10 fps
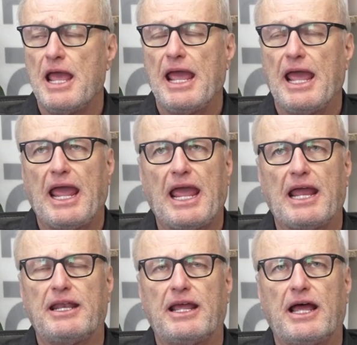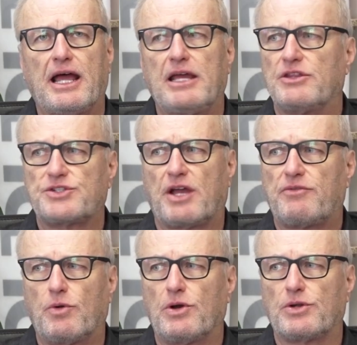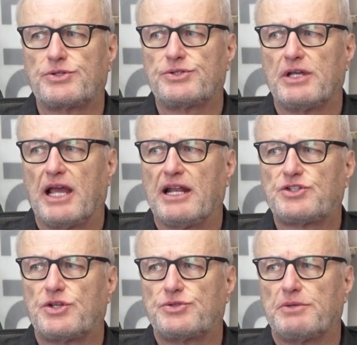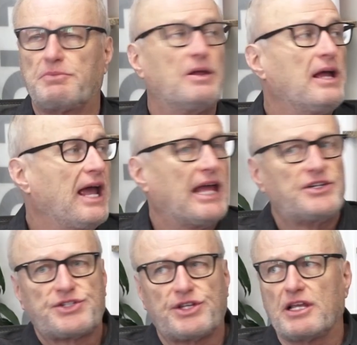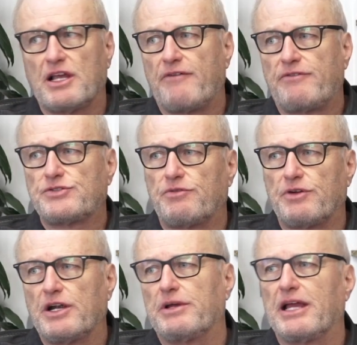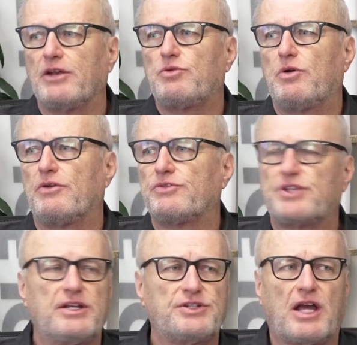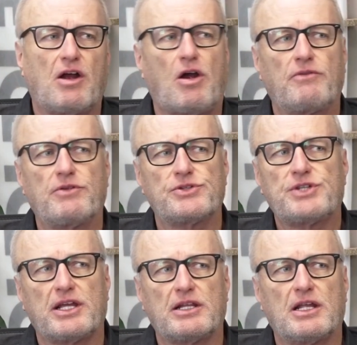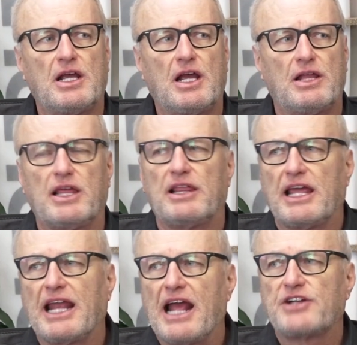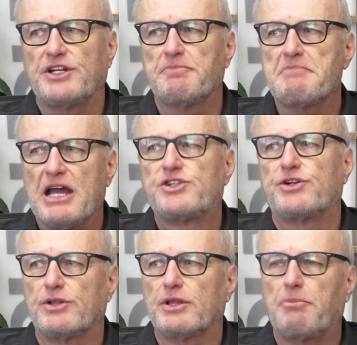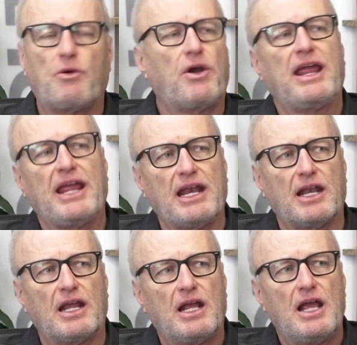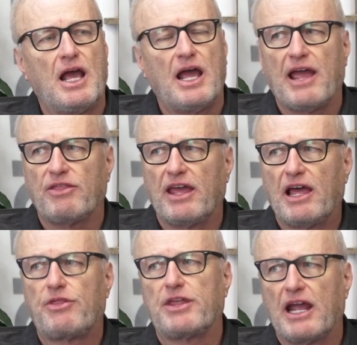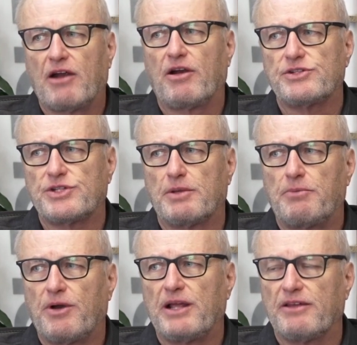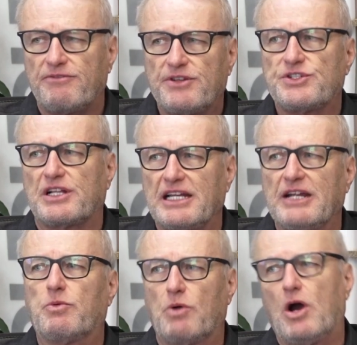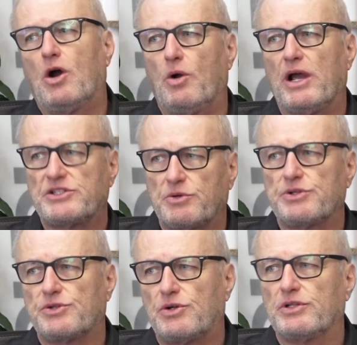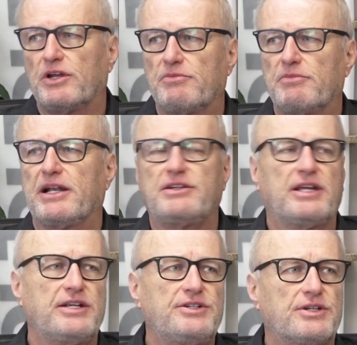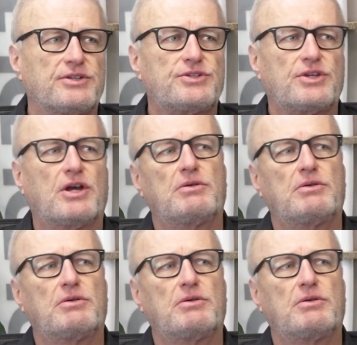And the stuff works. Yeah. And it's so simple. And just in the office over here, we got 12 studies out of Harvard saying they can actually measure the brain mm-hmm. and the healthy areas of the brain that physically grow as a result of meditation. Yeah. So.